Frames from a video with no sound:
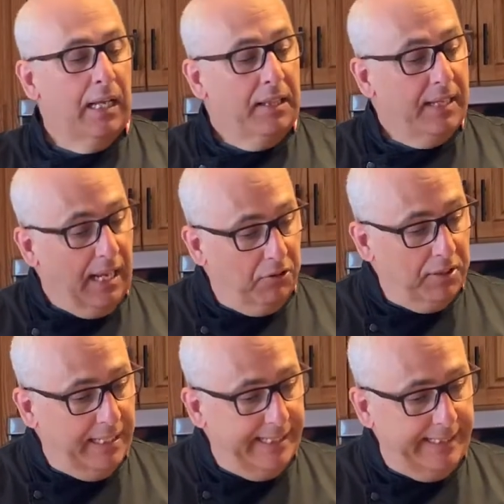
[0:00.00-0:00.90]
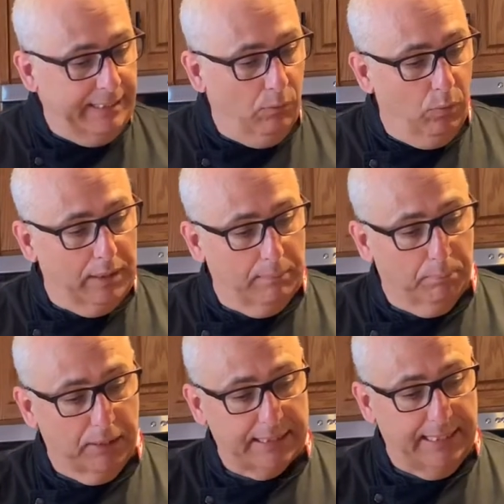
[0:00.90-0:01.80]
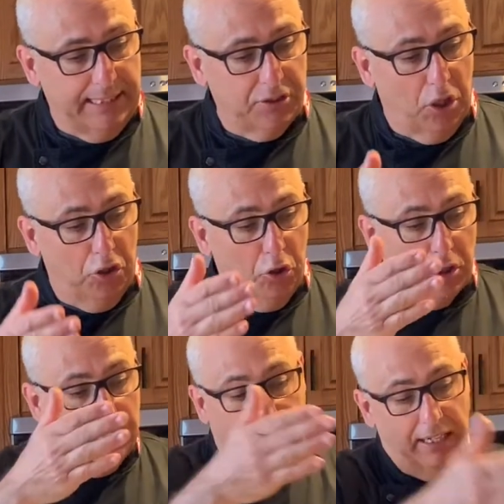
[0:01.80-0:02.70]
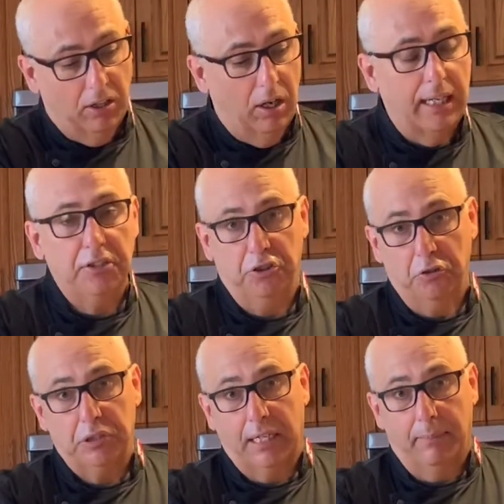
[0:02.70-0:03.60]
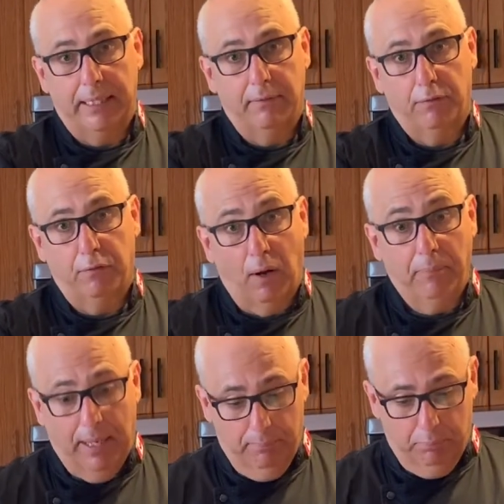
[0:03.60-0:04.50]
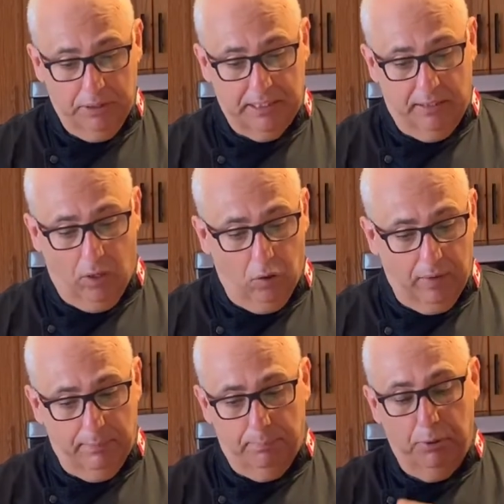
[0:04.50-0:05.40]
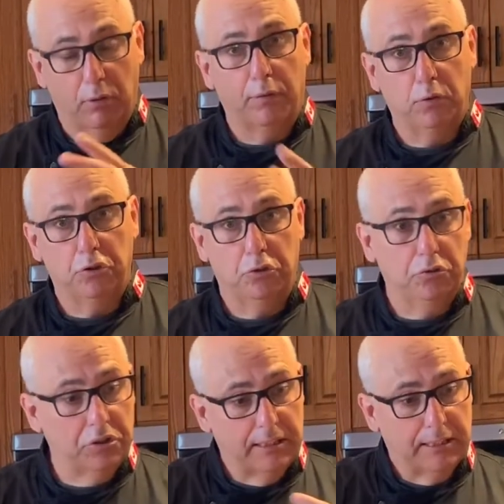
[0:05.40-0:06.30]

The other thing with the brisket is you're going to get a lot of juice coming from that brisket, all that beautiful juice, the